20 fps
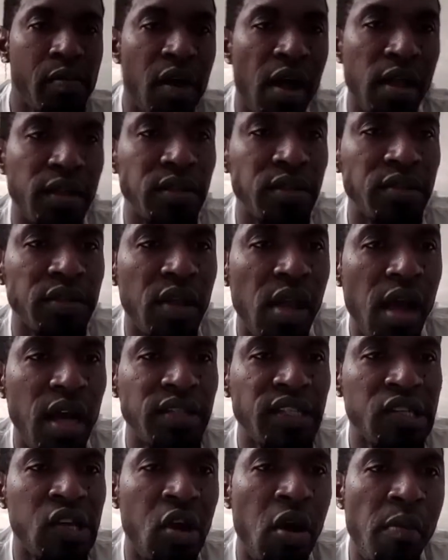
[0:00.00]
The man,
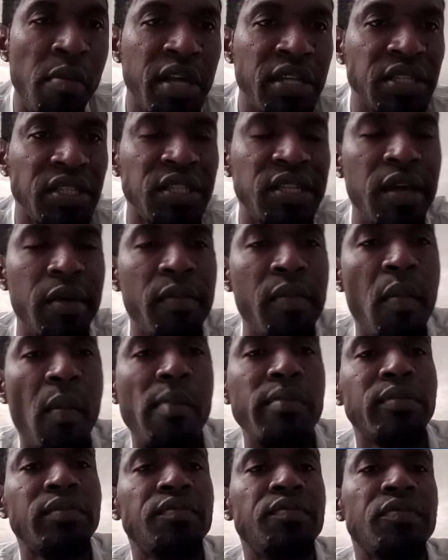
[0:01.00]
as the comments
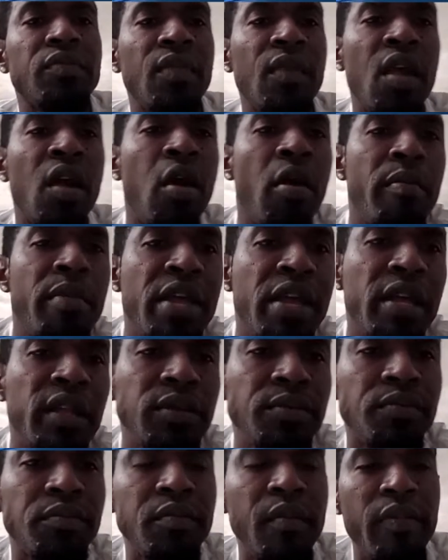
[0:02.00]
them come
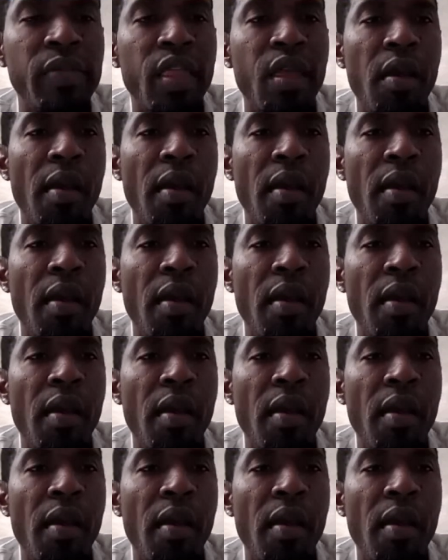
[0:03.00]
in,